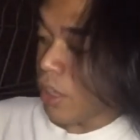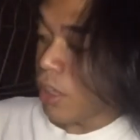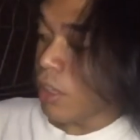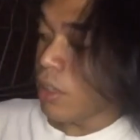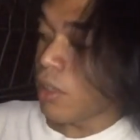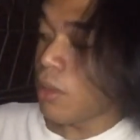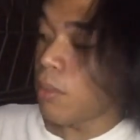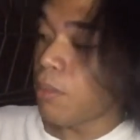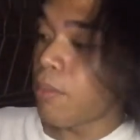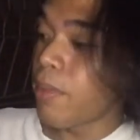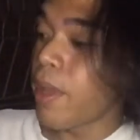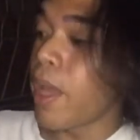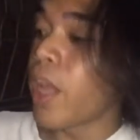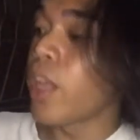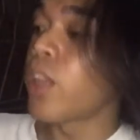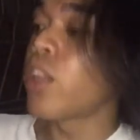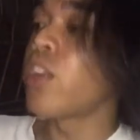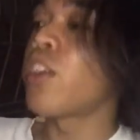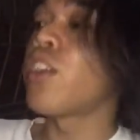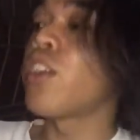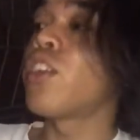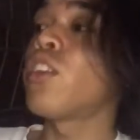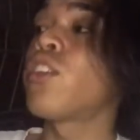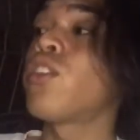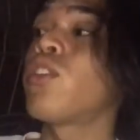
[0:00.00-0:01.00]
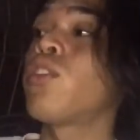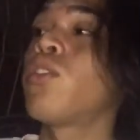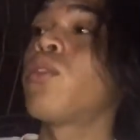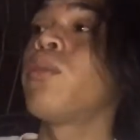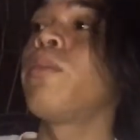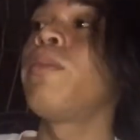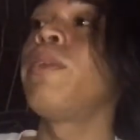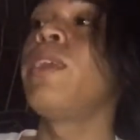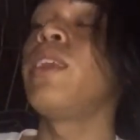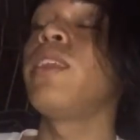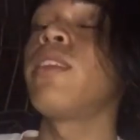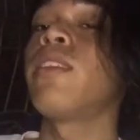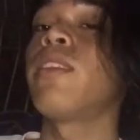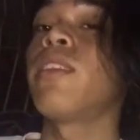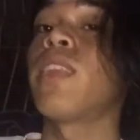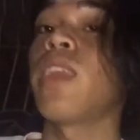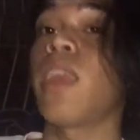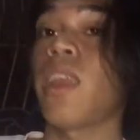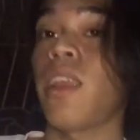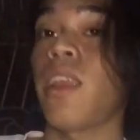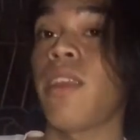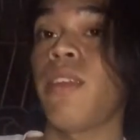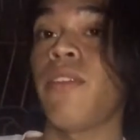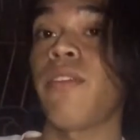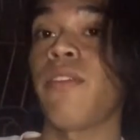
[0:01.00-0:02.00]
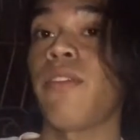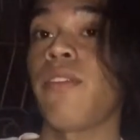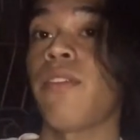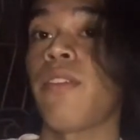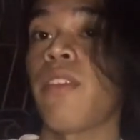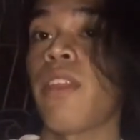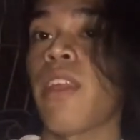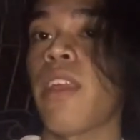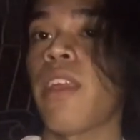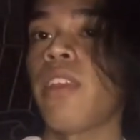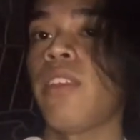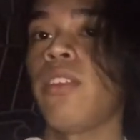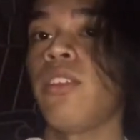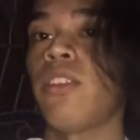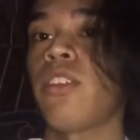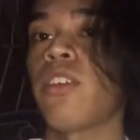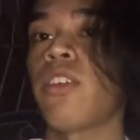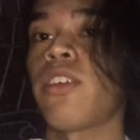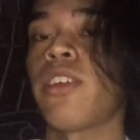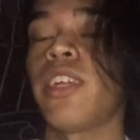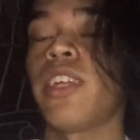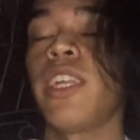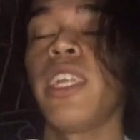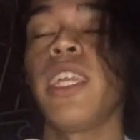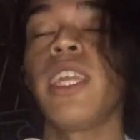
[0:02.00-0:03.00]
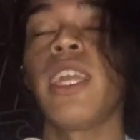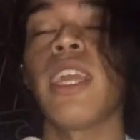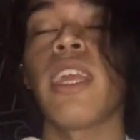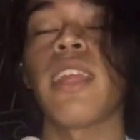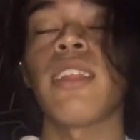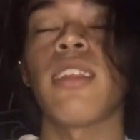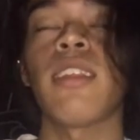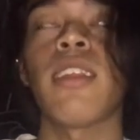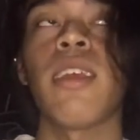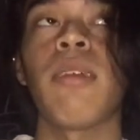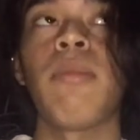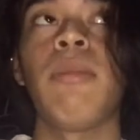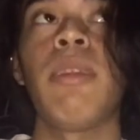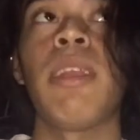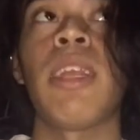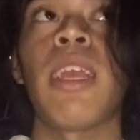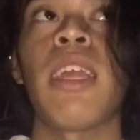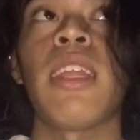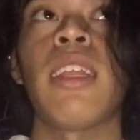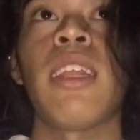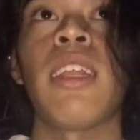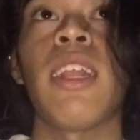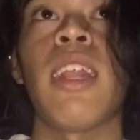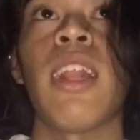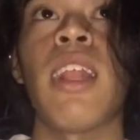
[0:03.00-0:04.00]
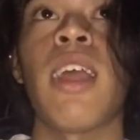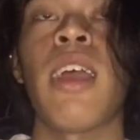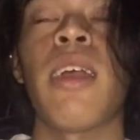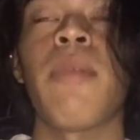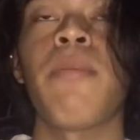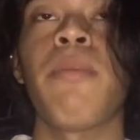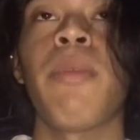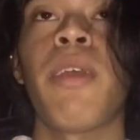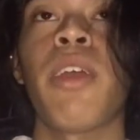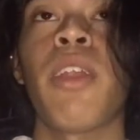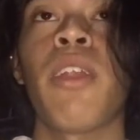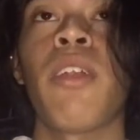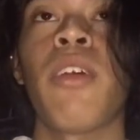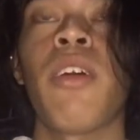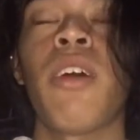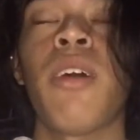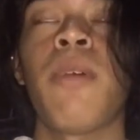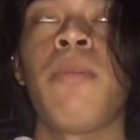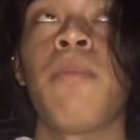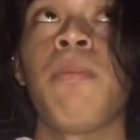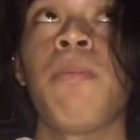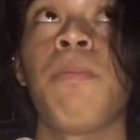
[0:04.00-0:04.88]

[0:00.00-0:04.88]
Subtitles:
it's better to be safe than sorry nga, sabi nga nila. Pero,